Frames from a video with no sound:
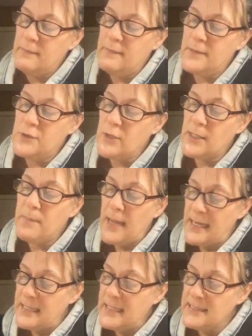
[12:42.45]
The drug
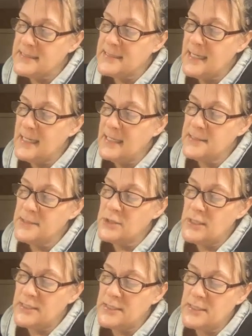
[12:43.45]
binding site is
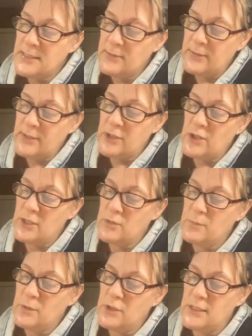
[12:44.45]
adjacent to
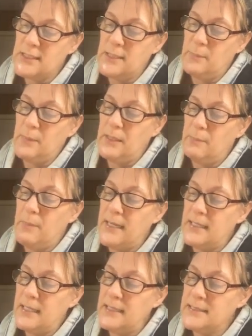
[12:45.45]
exchangeable GTP
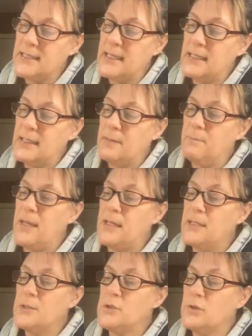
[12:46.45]
binding site in the
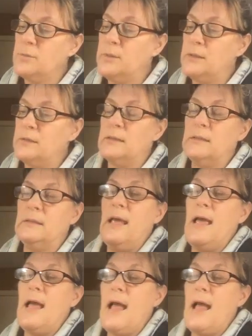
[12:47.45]
beta tubulin